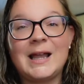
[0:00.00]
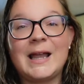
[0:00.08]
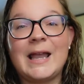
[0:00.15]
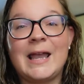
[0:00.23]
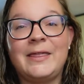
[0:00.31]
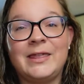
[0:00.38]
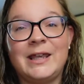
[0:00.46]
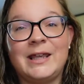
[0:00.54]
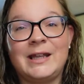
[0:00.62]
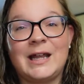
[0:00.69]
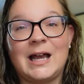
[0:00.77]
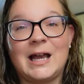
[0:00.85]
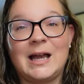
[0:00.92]
And
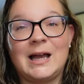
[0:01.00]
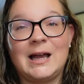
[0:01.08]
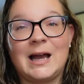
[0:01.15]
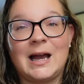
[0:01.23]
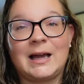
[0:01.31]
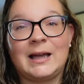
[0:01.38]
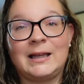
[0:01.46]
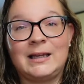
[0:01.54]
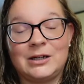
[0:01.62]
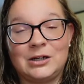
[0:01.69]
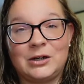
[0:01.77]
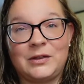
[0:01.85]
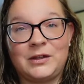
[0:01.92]
then I
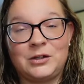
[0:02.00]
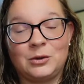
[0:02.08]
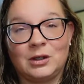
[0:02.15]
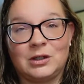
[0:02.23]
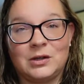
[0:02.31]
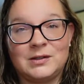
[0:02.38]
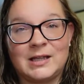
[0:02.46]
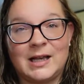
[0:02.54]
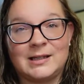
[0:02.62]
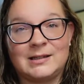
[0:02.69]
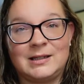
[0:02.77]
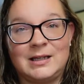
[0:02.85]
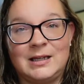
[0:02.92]
hear the door close
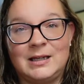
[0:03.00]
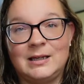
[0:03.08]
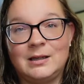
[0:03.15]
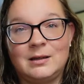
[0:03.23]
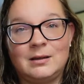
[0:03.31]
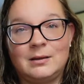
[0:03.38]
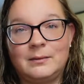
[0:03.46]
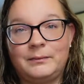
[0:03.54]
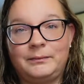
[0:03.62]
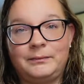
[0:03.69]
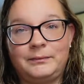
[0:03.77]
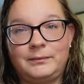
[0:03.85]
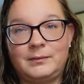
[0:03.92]
as the
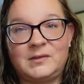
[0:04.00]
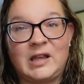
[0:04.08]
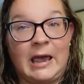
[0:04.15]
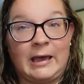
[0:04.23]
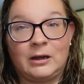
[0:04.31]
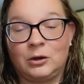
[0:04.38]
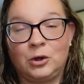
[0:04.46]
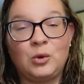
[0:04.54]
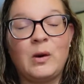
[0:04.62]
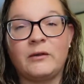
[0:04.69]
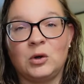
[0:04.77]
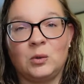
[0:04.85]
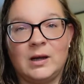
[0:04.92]
tech or
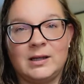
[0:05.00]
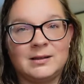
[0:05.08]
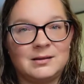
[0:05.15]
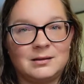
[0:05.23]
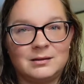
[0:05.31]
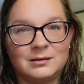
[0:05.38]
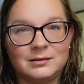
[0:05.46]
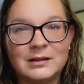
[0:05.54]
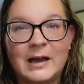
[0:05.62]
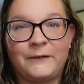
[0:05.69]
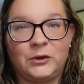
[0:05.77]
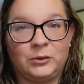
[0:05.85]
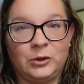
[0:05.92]
whoever it was
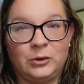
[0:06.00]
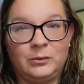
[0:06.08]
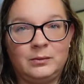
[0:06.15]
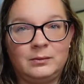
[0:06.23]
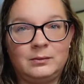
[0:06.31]
left the room.